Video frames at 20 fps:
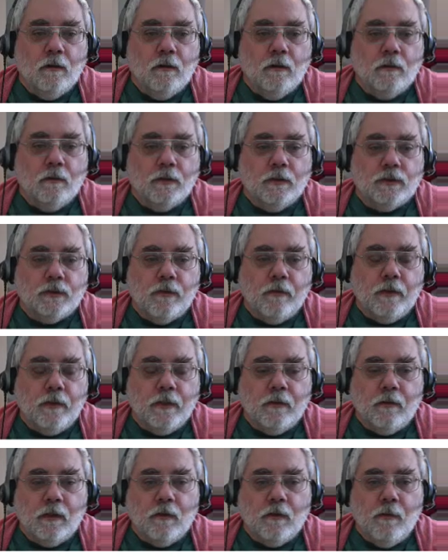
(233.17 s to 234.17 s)
The
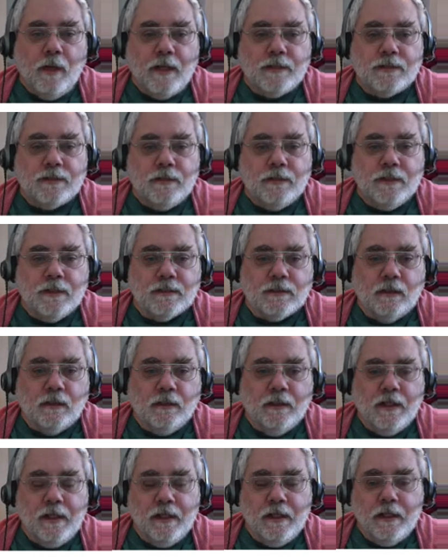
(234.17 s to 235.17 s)
Schrodinger equation is
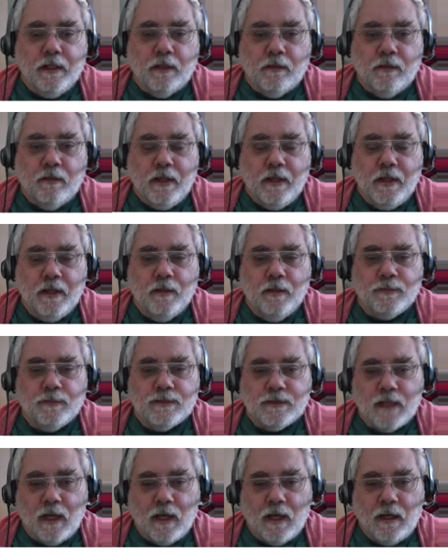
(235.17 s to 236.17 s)
linear in
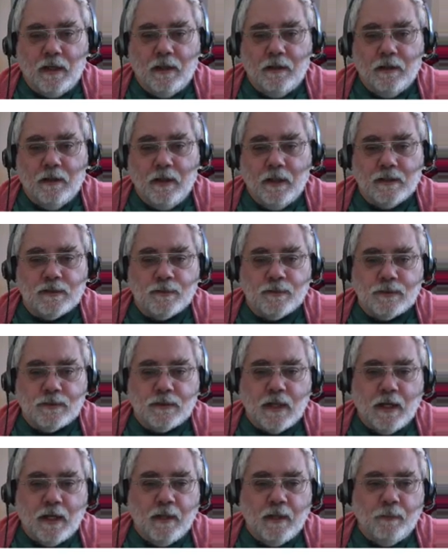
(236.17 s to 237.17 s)
psi, as
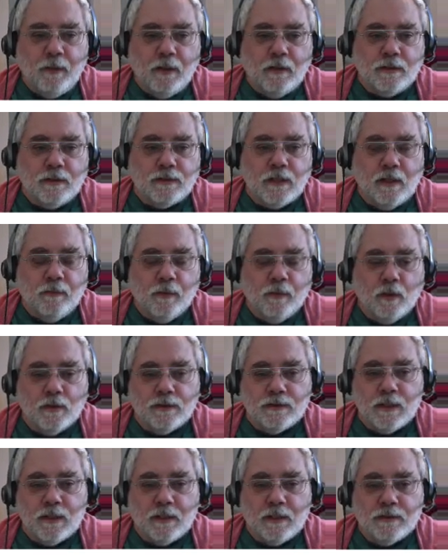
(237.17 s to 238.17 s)
psi appears on both
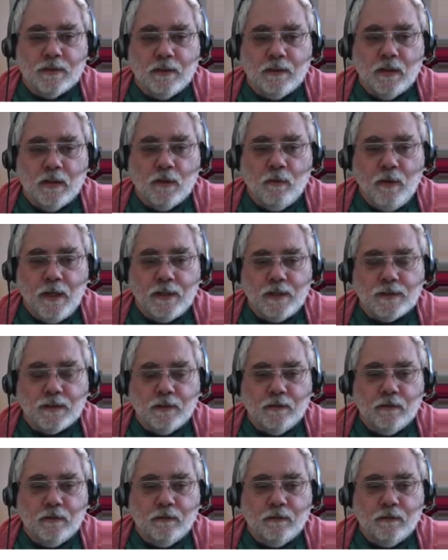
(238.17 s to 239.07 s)
sides of the equation.